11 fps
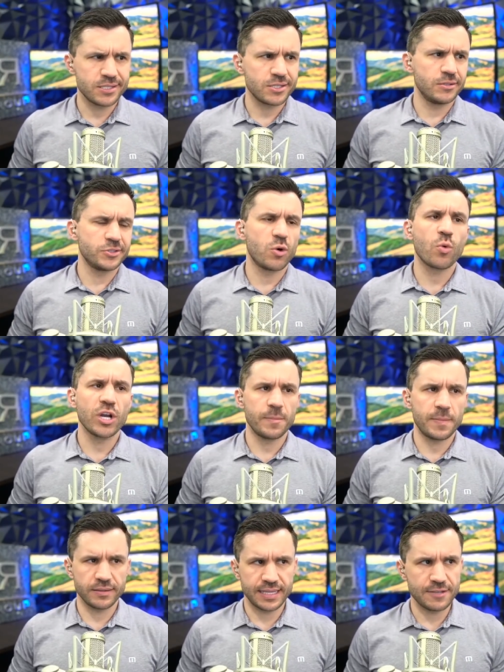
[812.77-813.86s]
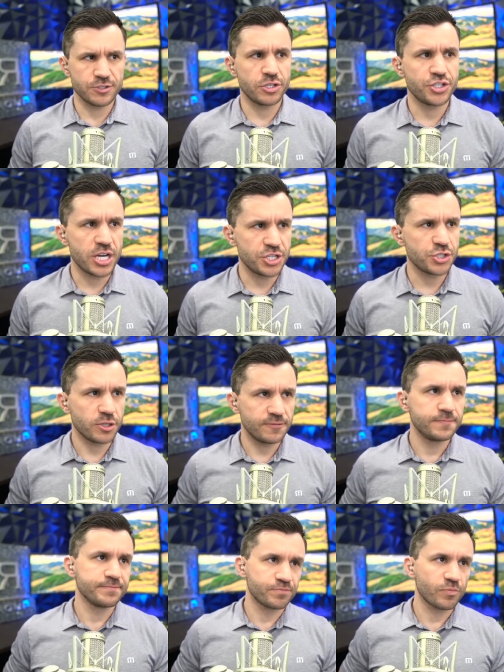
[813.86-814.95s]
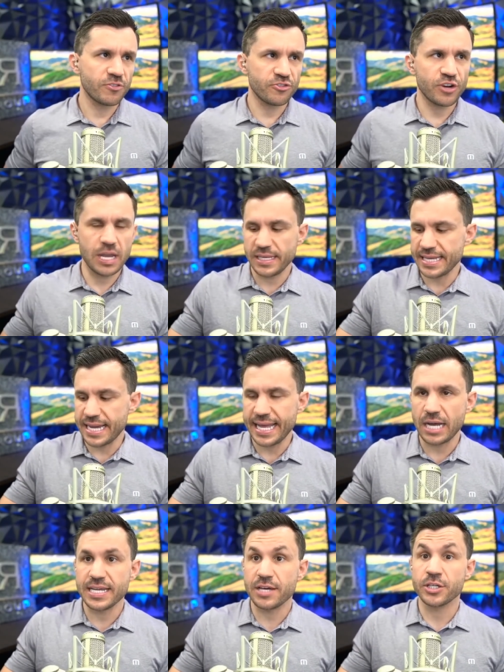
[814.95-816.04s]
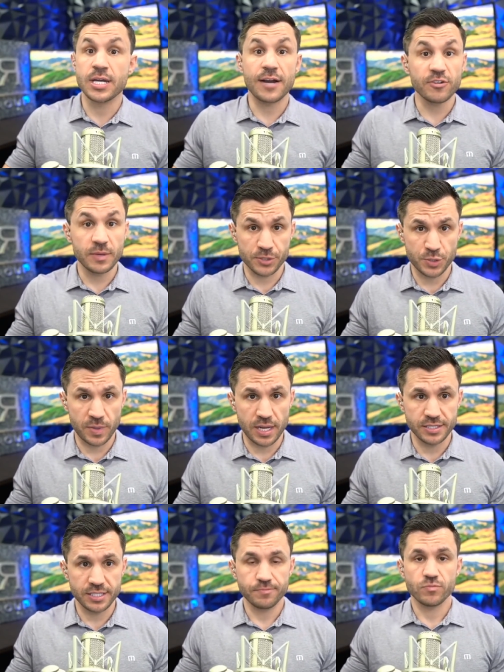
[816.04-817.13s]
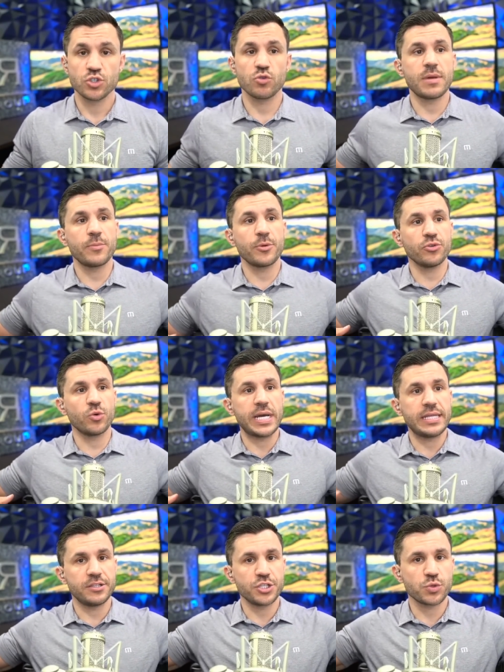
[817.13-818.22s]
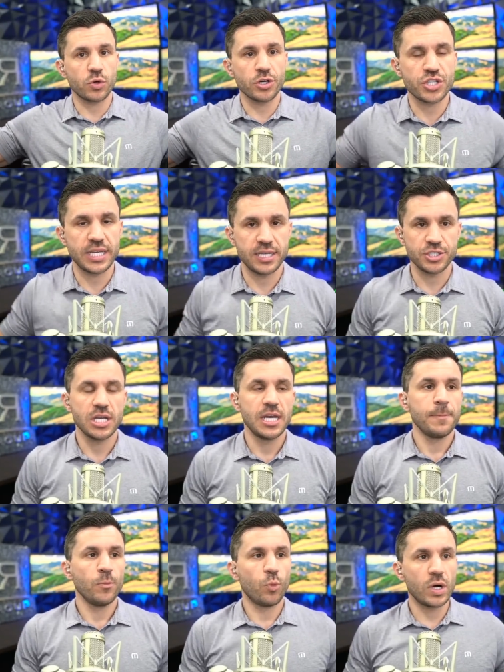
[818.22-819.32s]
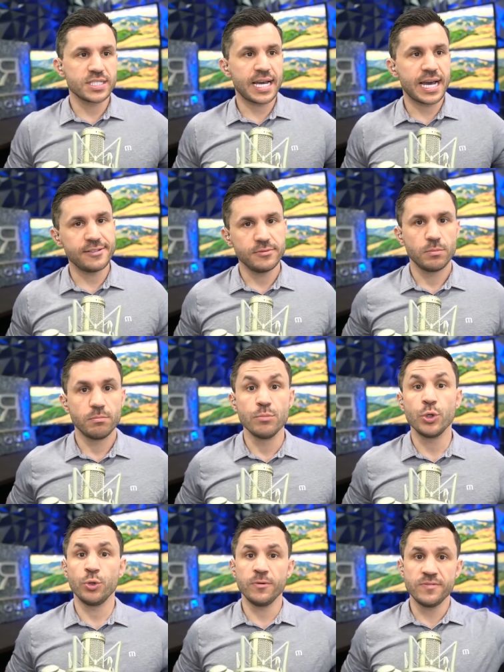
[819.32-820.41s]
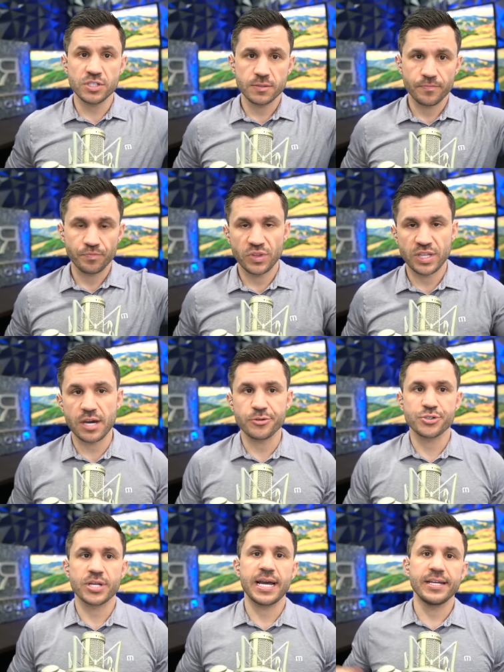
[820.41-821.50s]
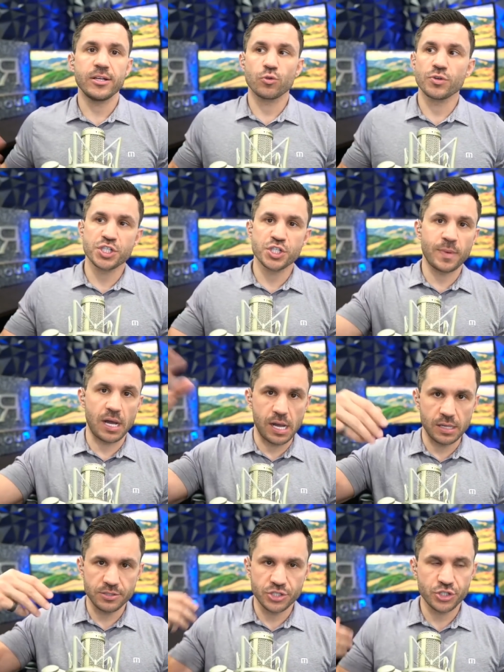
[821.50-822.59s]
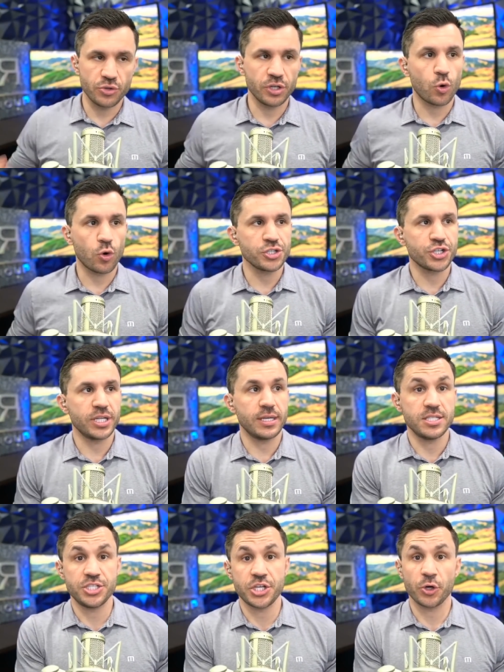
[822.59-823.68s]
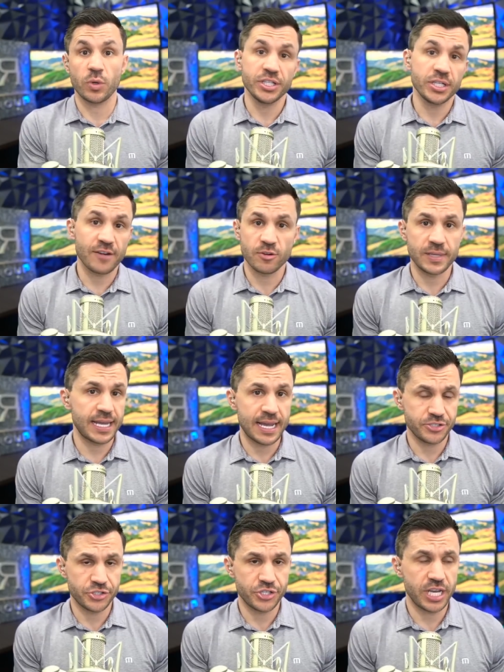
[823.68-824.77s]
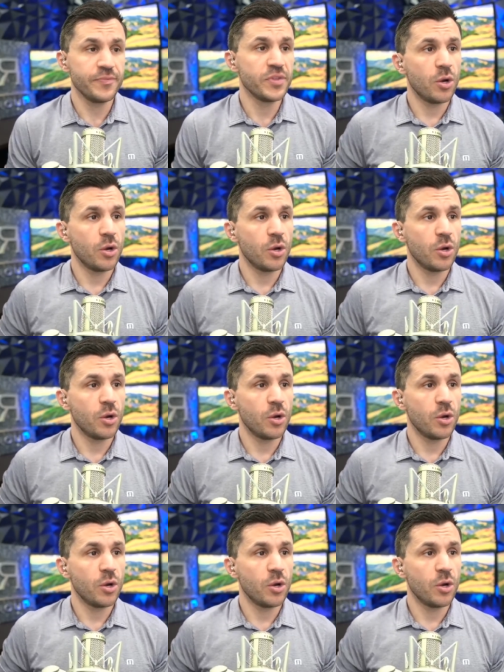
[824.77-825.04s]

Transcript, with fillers: So don't worry about that. So the judge is sort of framing that out. Now the government responded. So remember, the way that this works is one side moves, the other side responds. And so the court is going to consider what the government has to say.